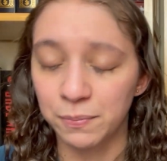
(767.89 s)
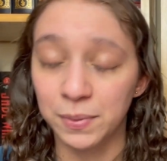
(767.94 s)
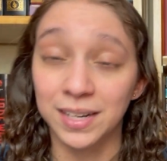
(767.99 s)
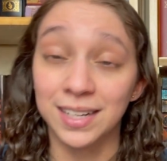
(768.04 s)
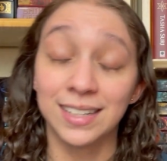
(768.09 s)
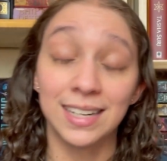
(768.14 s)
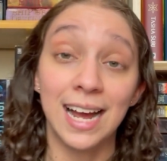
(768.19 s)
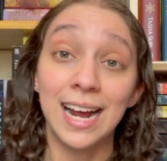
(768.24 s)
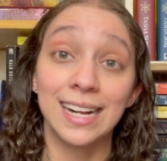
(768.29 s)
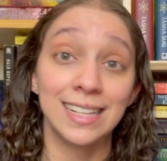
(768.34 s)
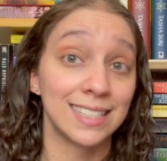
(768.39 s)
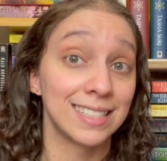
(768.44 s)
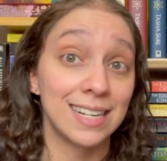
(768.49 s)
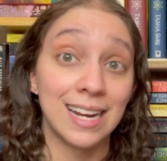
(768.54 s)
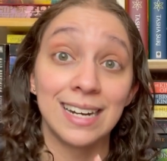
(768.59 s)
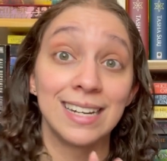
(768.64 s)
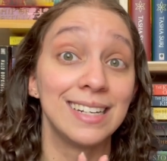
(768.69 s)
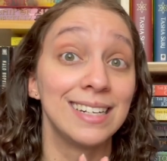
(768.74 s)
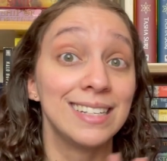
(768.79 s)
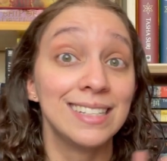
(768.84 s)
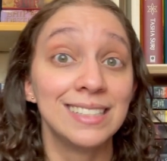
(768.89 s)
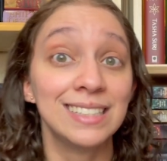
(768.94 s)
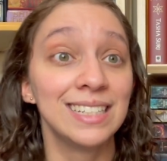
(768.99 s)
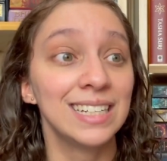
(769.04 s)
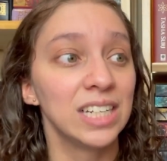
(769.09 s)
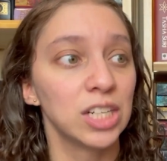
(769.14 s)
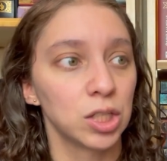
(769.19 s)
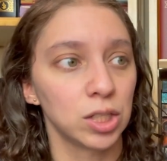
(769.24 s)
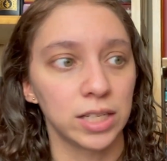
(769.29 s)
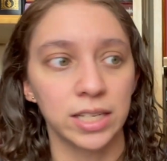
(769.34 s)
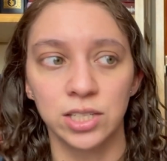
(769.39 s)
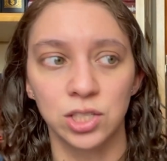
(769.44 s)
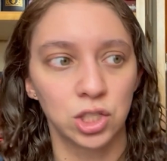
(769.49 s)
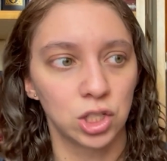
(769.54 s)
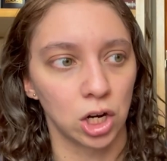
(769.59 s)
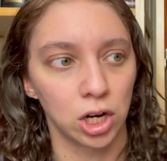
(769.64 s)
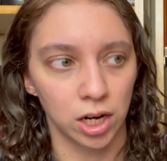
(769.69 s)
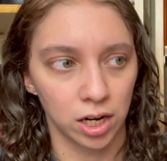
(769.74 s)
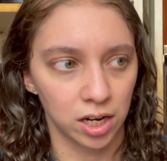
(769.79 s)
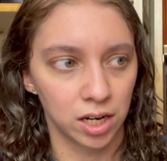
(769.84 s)
But Goliath is not nearly as
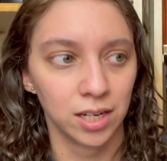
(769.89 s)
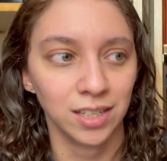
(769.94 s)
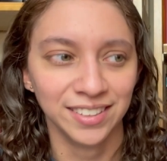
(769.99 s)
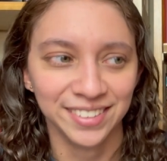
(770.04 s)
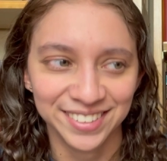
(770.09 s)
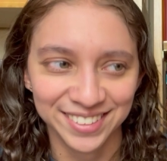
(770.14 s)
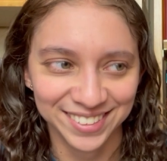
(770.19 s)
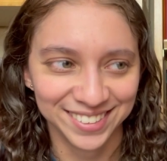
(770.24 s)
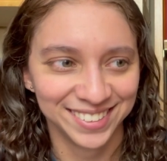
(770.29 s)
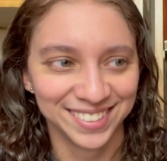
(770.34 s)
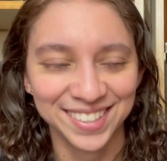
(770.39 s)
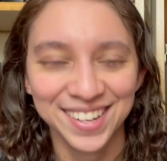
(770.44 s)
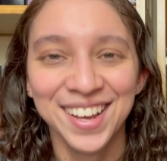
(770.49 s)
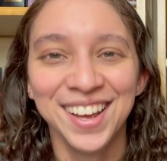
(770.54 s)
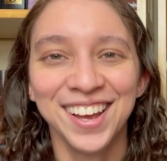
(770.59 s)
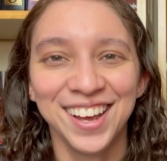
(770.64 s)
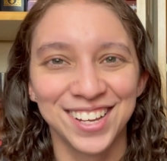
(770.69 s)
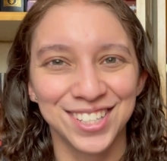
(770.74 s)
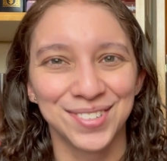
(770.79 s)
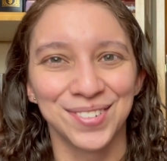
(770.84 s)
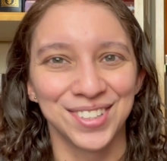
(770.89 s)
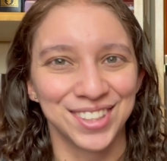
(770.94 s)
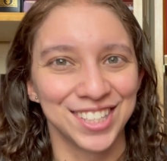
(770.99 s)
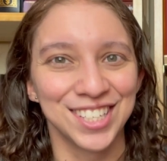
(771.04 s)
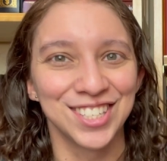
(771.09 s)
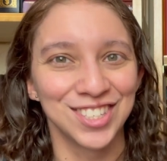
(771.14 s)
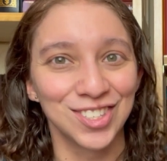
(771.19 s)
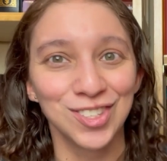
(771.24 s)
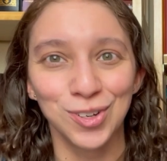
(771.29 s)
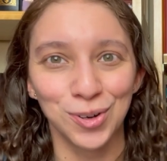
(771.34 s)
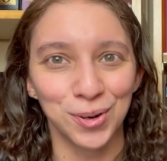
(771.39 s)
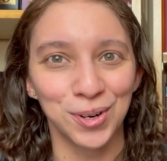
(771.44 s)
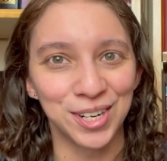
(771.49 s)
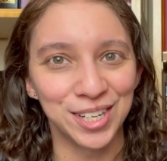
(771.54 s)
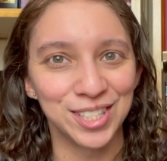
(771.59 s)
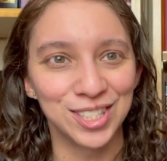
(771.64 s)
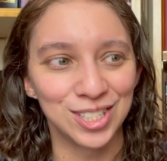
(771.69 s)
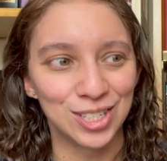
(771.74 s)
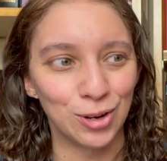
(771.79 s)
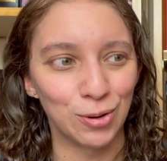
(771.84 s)
dark as what this story
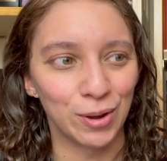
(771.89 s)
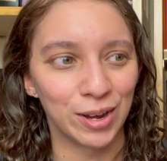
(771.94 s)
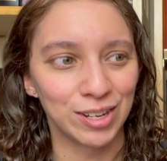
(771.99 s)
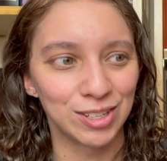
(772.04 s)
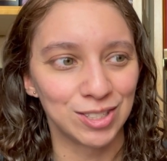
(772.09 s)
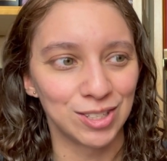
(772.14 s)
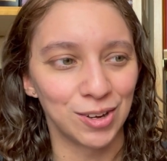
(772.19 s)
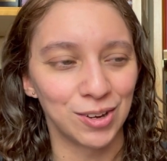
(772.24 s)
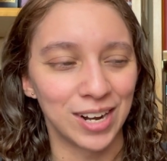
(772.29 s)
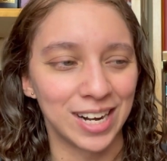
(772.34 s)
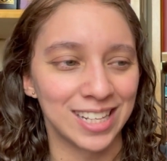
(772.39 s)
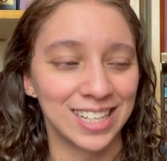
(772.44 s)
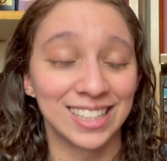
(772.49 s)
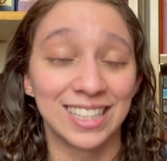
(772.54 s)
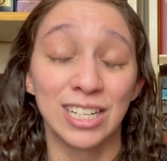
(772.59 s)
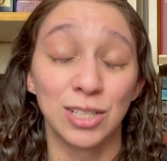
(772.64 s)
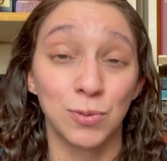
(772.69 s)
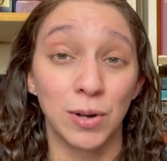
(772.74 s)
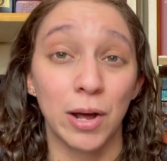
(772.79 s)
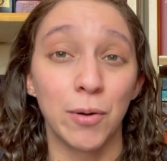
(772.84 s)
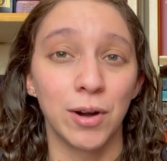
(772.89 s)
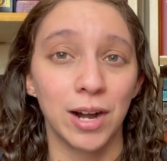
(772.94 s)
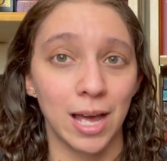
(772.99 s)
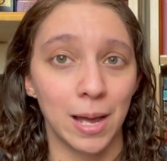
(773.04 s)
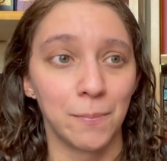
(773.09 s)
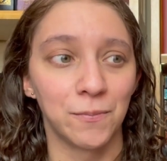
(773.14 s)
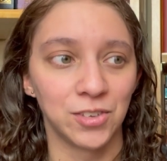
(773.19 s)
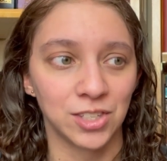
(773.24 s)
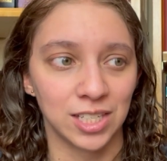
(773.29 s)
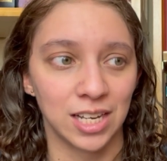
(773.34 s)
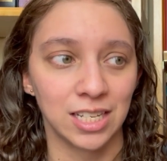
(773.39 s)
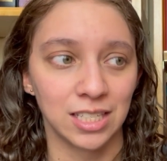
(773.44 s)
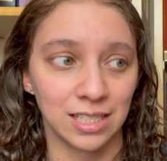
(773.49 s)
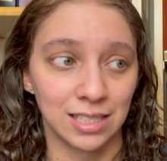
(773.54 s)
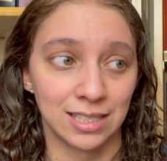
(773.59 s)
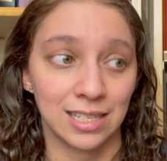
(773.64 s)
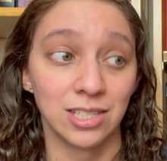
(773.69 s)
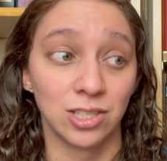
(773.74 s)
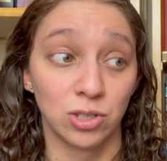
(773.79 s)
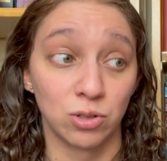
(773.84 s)
is doing. So, and I think that's what I want to emphasize, because
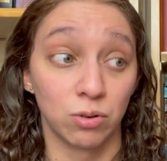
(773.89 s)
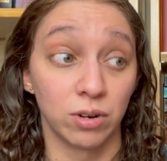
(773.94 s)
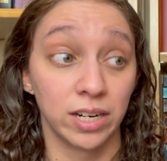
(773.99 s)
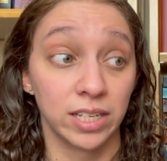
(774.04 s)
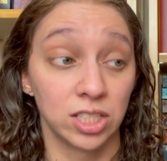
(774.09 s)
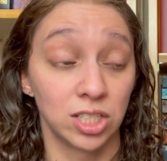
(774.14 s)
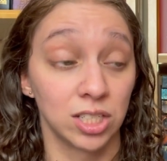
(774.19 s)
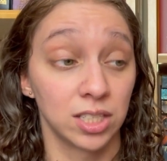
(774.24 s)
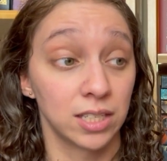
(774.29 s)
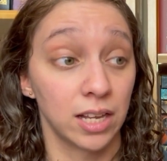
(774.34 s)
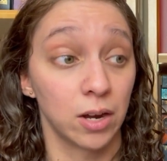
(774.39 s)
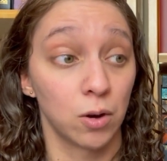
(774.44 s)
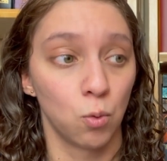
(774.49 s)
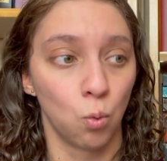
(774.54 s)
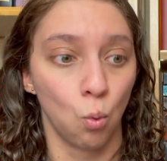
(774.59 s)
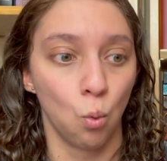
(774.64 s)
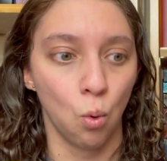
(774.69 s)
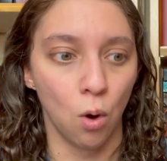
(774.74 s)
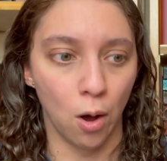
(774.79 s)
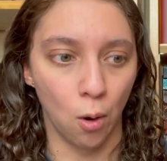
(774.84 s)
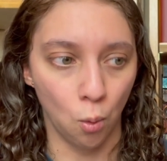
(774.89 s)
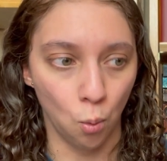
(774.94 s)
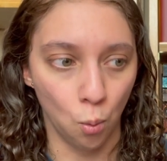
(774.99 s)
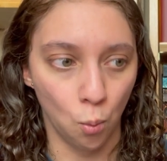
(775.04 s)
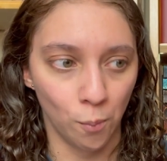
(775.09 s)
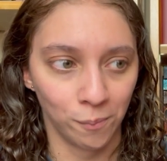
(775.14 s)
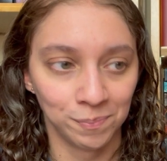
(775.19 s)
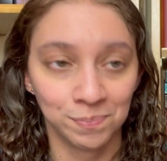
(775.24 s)
this story is just like, whoa.